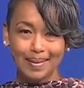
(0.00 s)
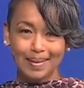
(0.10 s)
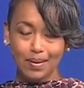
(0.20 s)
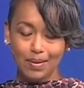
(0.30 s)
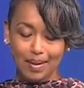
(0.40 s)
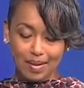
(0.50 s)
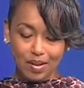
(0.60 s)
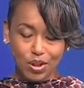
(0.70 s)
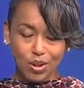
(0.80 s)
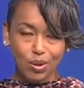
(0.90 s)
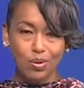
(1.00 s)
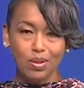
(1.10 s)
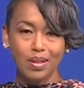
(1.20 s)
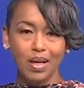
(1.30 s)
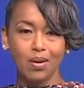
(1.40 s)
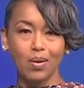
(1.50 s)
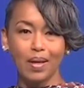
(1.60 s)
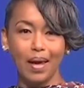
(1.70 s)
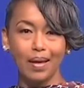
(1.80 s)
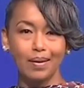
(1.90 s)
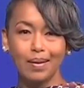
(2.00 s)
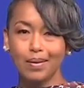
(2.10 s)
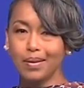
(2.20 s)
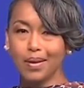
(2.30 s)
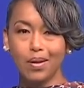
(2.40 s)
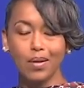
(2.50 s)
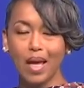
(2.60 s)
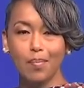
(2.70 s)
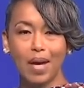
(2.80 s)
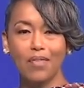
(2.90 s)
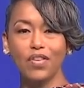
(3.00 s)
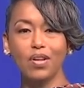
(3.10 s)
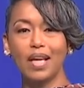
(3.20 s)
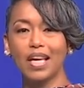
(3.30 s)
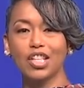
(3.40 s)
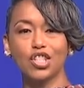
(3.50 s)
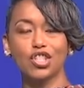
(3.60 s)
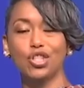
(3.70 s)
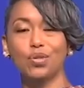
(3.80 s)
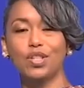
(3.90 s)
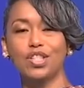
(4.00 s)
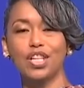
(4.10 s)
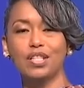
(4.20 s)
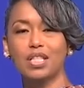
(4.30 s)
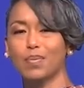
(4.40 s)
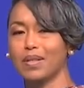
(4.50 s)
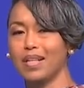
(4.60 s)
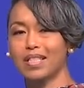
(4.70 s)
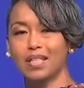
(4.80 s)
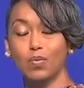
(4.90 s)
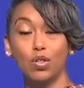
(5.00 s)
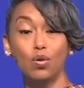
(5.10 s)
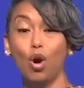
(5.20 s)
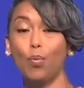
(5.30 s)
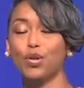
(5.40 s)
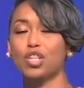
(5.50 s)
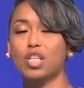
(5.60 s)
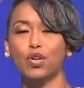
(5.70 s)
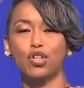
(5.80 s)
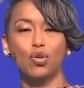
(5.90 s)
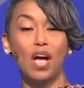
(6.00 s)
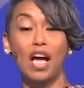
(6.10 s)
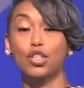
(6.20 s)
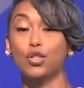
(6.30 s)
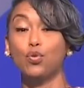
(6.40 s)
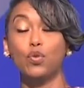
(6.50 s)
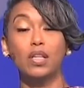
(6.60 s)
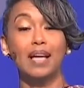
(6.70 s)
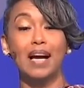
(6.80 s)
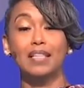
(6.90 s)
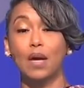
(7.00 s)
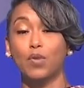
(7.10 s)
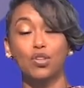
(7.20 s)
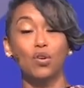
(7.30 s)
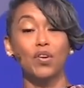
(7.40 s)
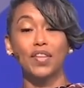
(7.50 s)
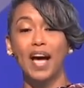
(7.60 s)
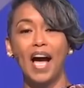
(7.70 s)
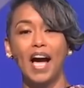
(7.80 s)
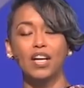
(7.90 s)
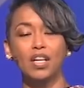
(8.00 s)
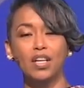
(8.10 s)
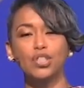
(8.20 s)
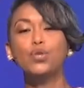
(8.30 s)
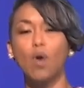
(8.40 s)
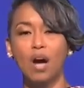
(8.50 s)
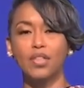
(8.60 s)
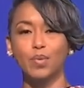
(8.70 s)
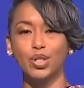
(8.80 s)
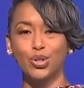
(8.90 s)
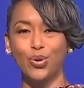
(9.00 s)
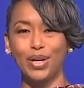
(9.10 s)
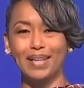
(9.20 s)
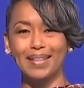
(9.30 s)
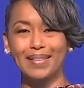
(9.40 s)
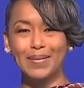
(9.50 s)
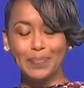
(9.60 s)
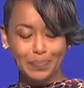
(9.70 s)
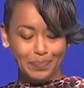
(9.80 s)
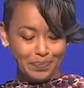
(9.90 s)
So listen, choose the narrow gate. The narrow gate might feel like it's just you and Jesus, but listen, when you open your spiritual eyes, you realize that when you're with God, you are the majority. That's right.